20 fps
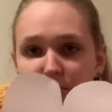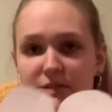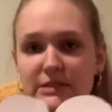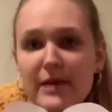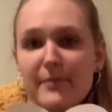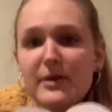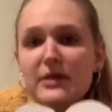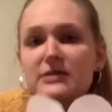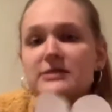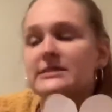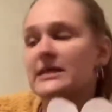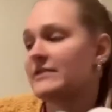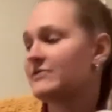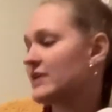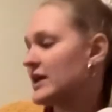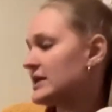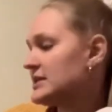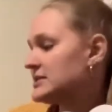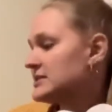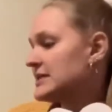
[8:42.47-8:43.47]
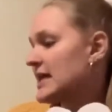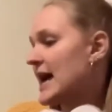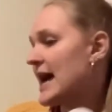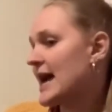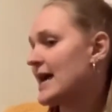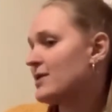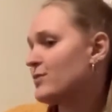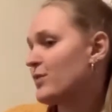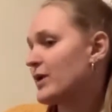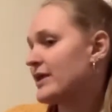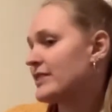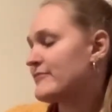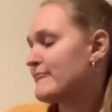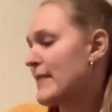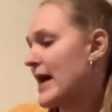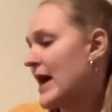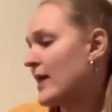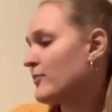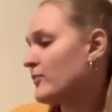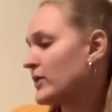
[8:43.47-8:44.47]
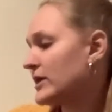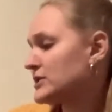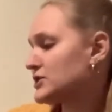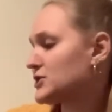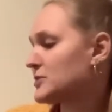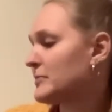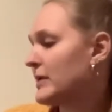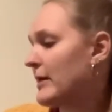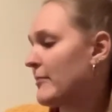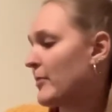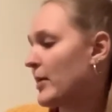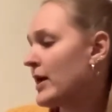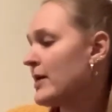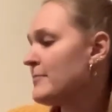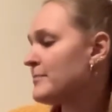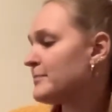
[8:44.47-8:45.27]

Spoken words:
So I'm gonna set that aside with my printer paper.